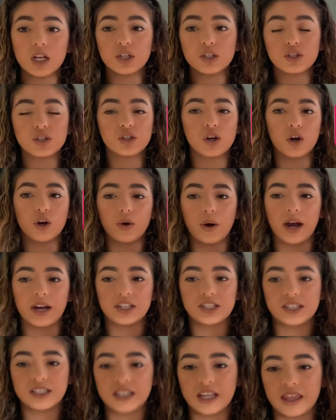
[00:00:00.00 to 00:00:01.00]
So I
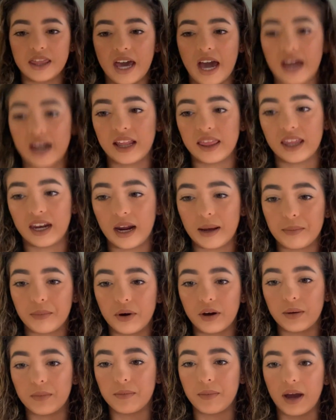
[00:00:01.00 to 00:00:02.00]
just did that, and then I
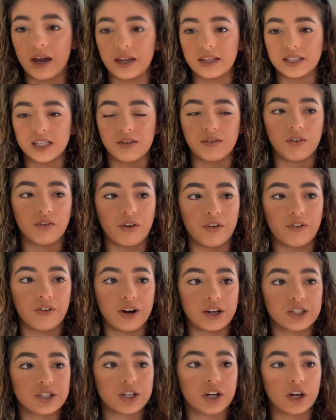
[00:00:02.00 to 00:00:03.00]
put my Diva
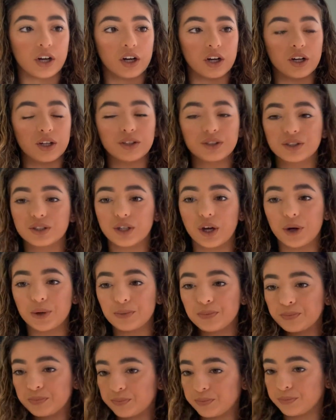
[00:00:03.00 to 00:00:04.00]
Refresh curl.
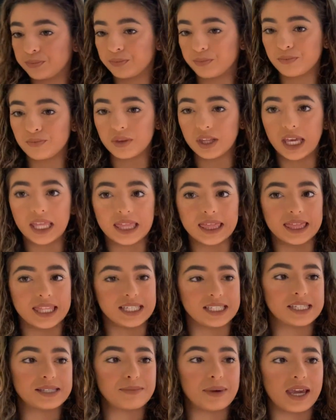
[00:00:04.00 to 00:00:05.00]
So
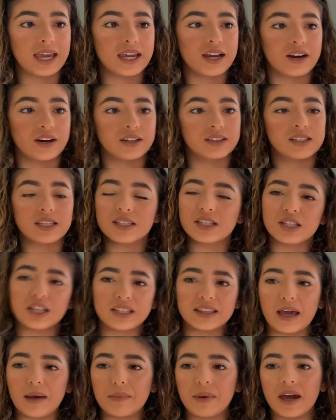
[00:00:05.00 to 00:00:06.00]
this is my hair. It doesn't
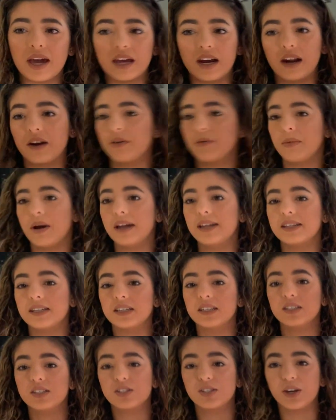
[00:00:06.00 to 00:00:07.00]
look that bad. I don't mind it.